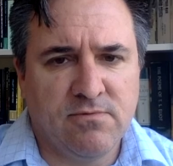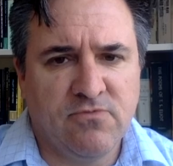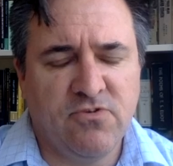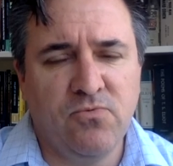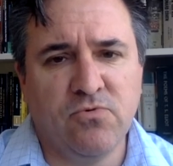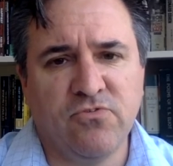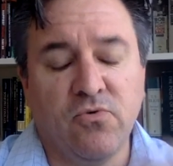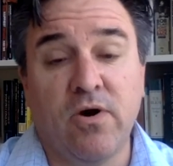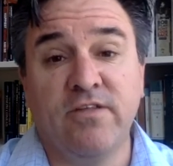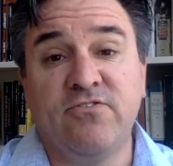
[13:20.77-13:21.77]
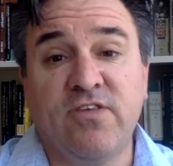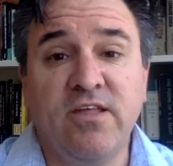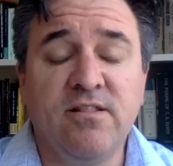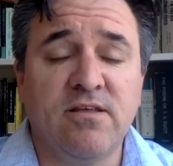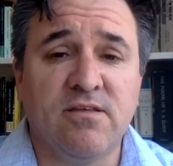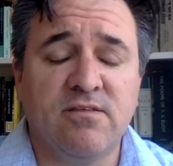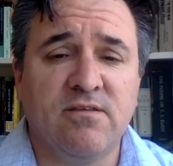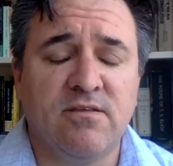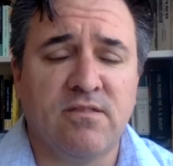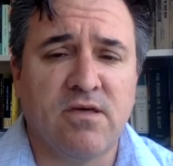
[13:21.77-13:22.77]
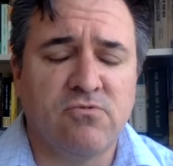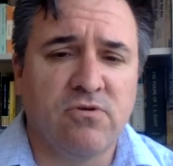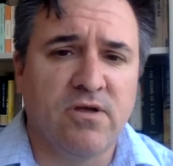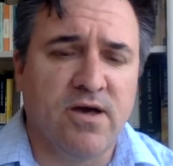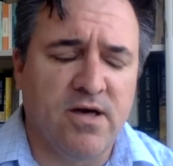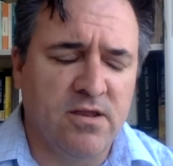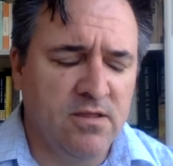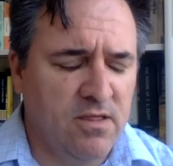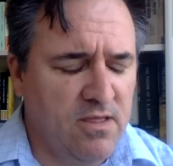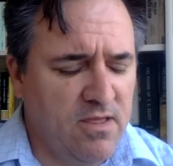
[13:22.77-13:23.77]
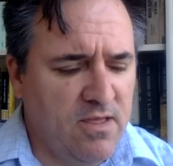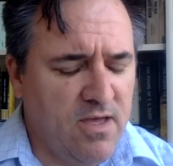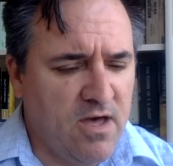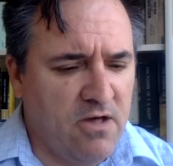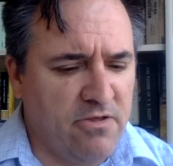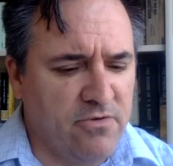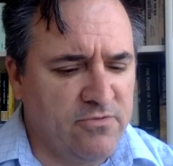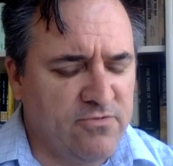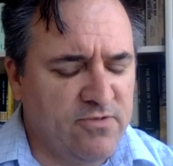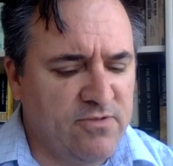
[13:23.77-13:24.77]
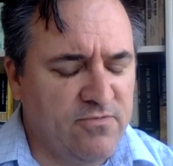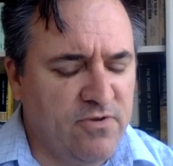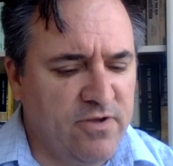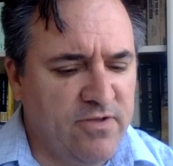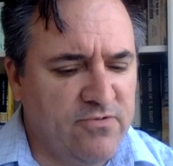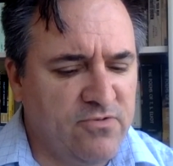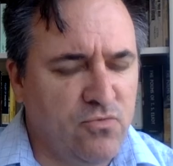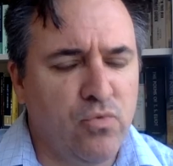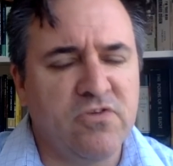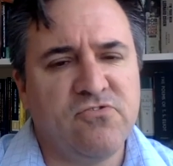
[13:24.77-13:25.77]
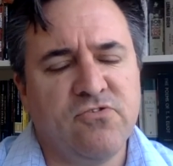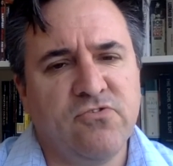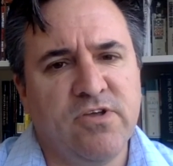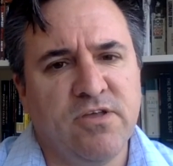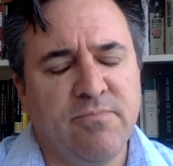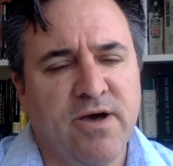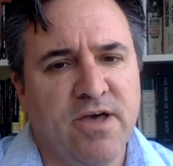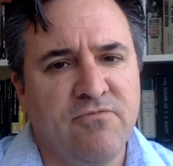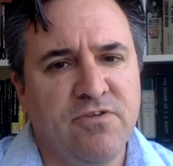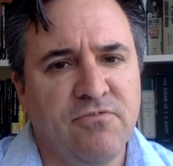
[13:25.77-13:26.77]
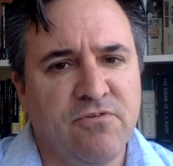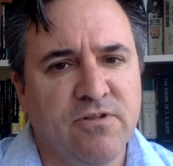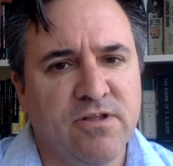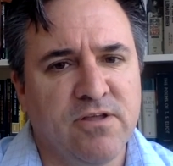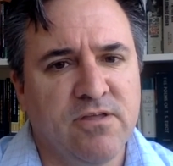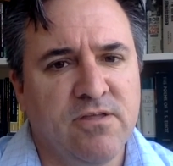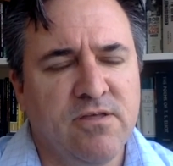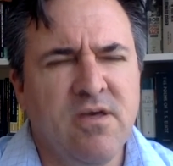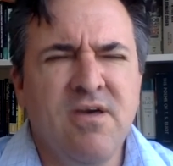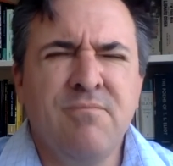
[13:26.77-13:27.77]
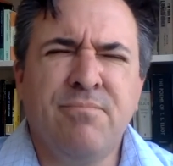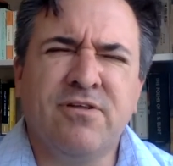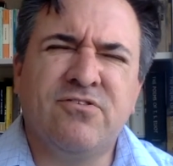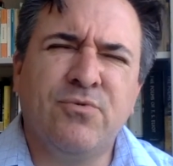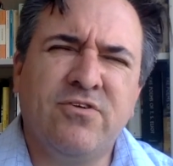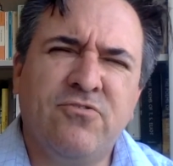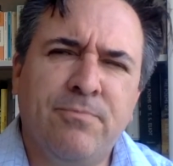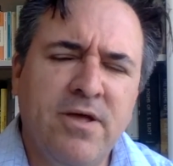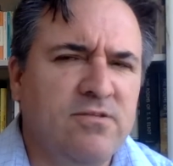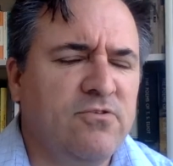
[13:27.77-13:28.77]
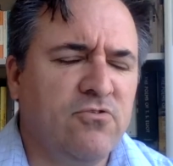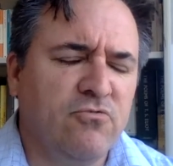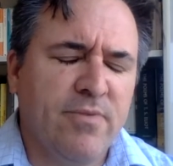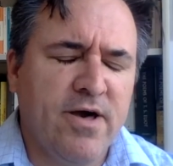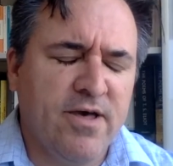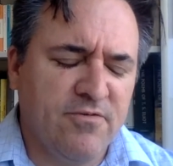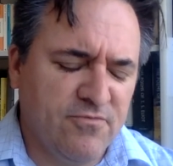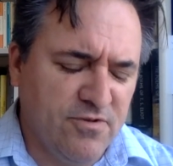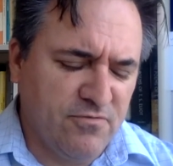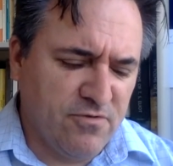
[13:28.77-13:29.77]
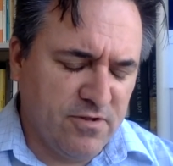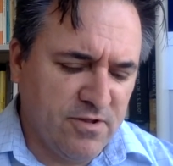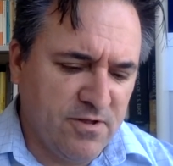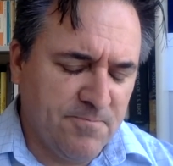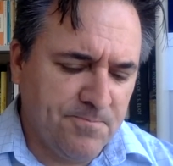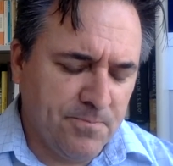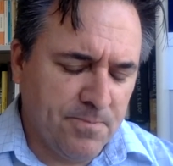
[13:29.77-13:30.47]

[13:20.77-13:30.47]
She was quite saintly in that regard, although it's, it's very easy to wish she had behaved differently. But to expect her to have behaved differently